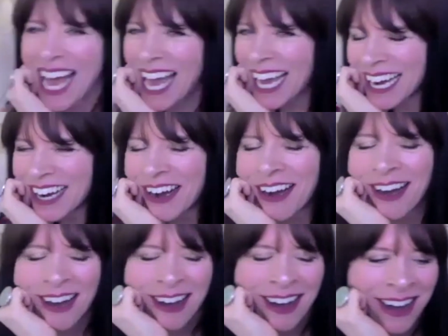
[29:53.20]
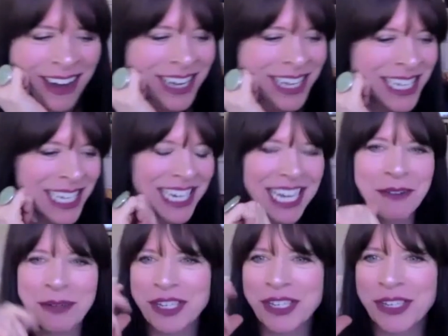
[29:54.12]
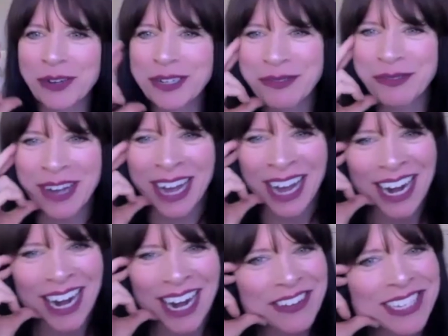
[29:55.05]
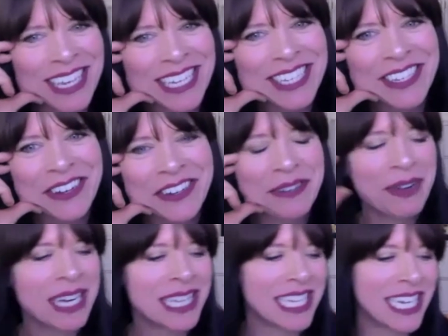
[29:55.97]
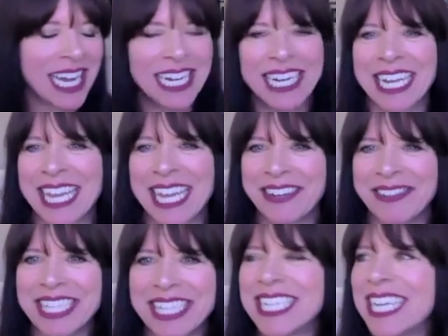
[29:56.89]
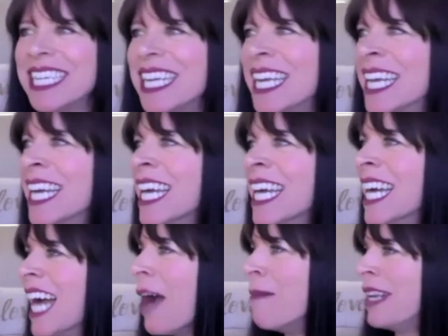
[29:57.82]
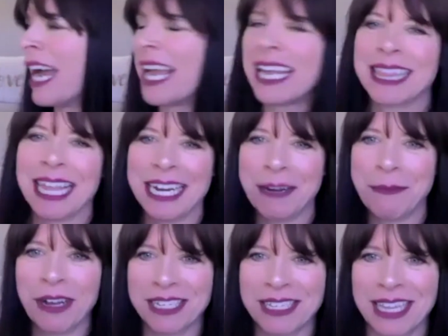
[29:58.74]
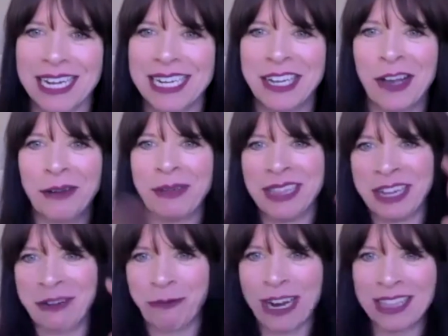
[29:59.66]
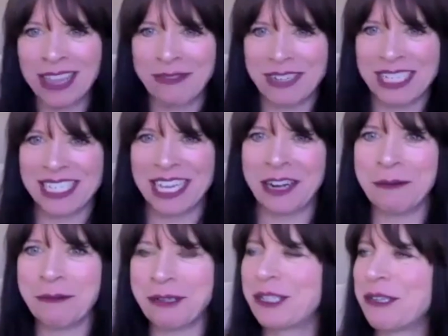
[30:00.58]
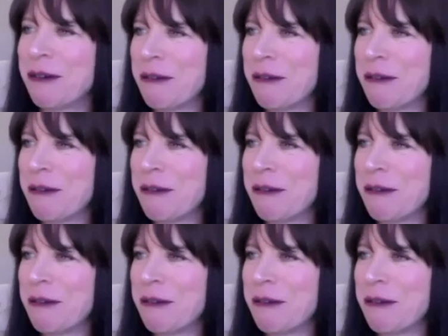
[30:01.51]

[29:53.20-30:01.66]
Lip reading: It was so divine. It was like so divinely guided. I can't even stand it. I mean, I had ladybugs landing on me like right, left, and center. It was so